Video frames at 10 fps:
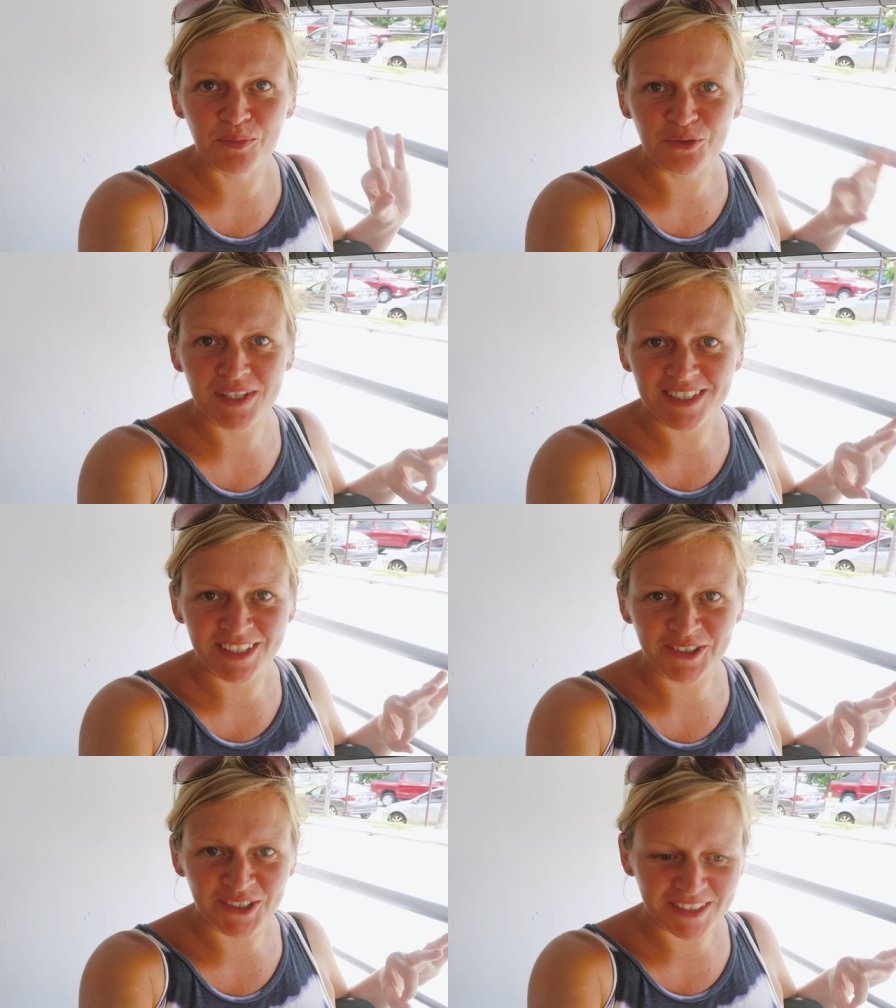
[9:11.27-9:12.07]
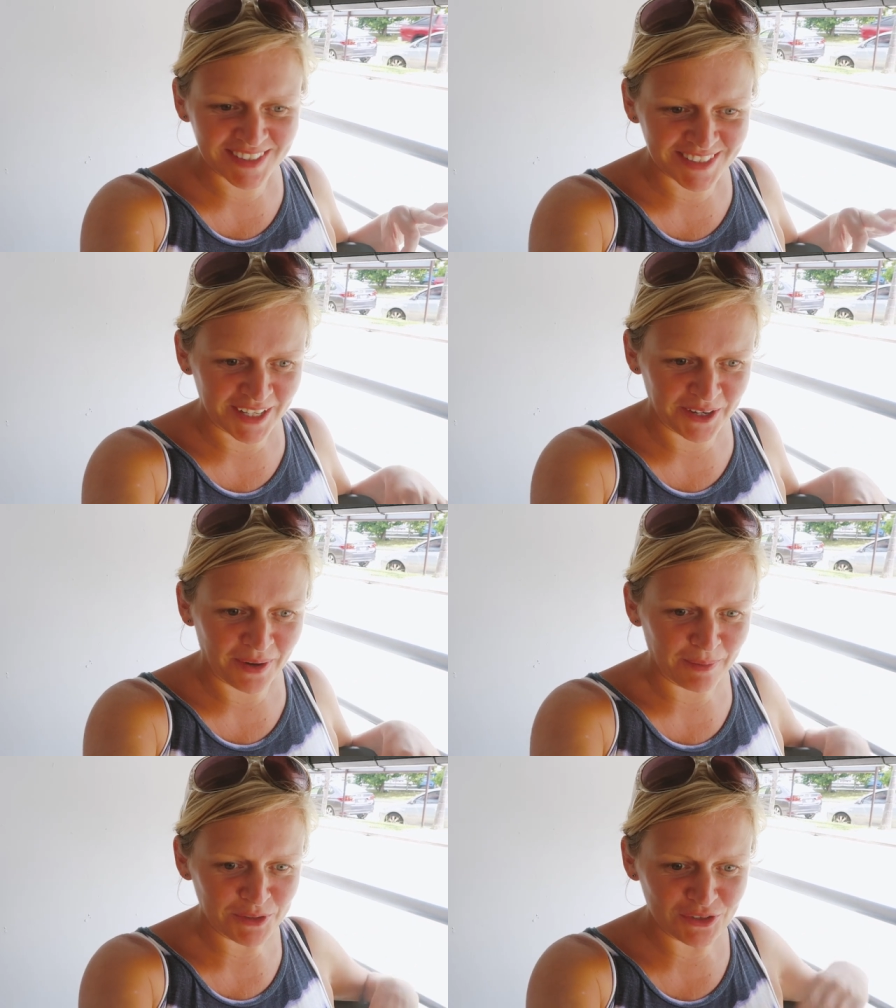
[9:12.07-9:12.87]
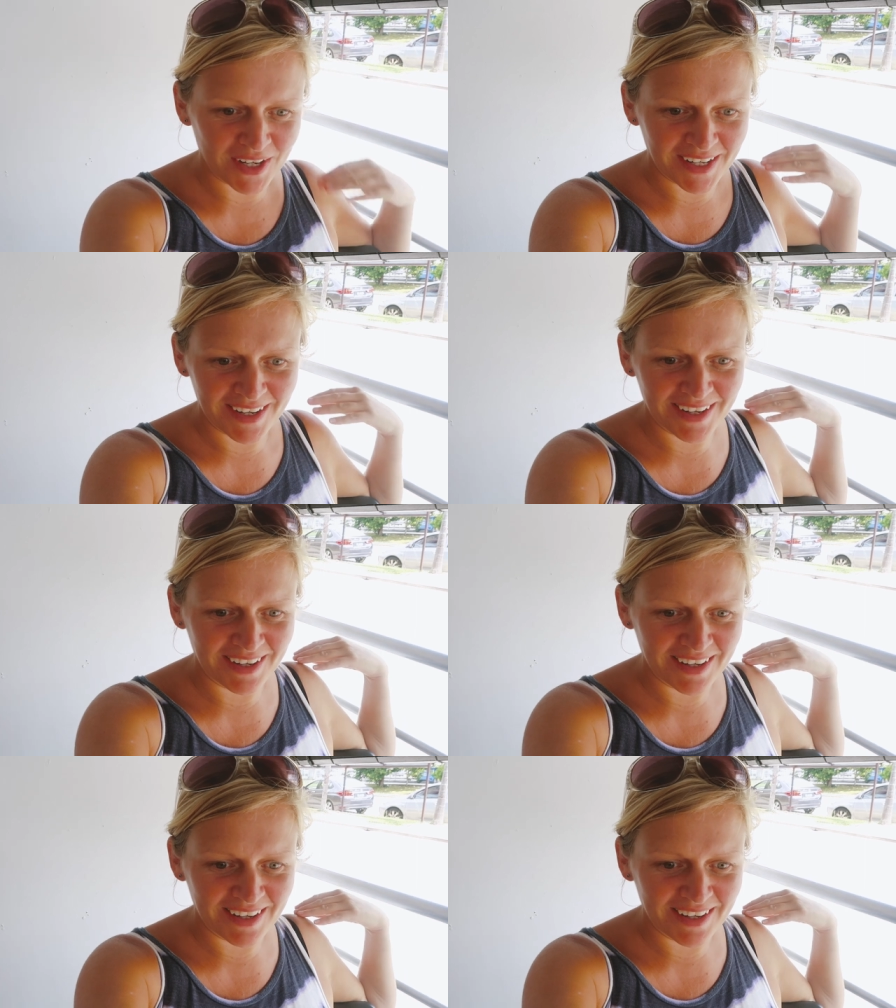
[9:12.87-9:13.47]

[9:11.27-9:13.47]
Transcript: pretty good so I'm just trying to